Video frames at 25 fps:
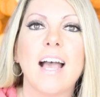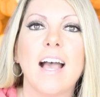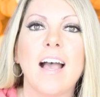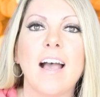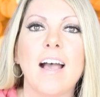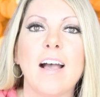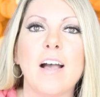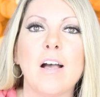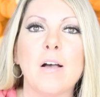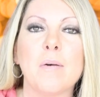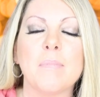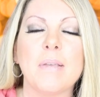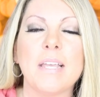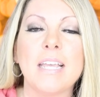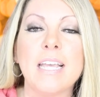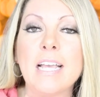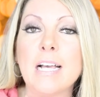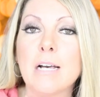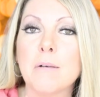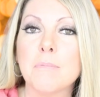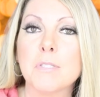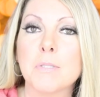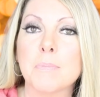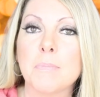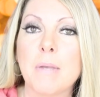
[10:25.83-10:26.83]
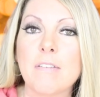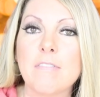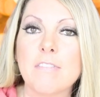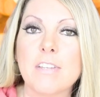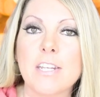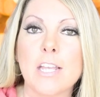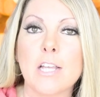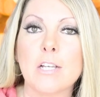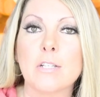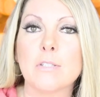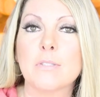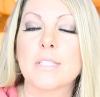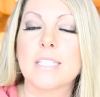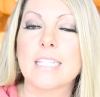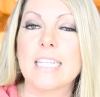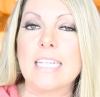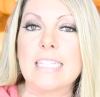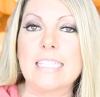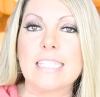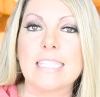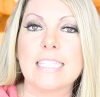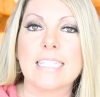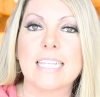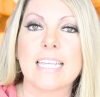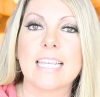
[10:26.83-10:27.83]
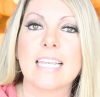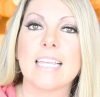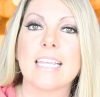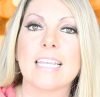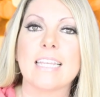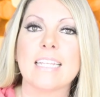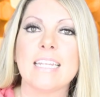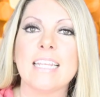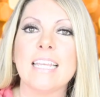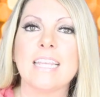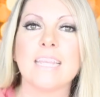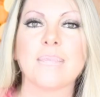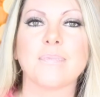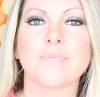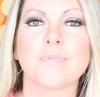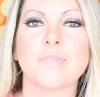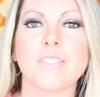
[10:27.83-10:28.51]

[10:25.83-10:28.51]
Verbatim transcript: Um, it helps my videos get seen.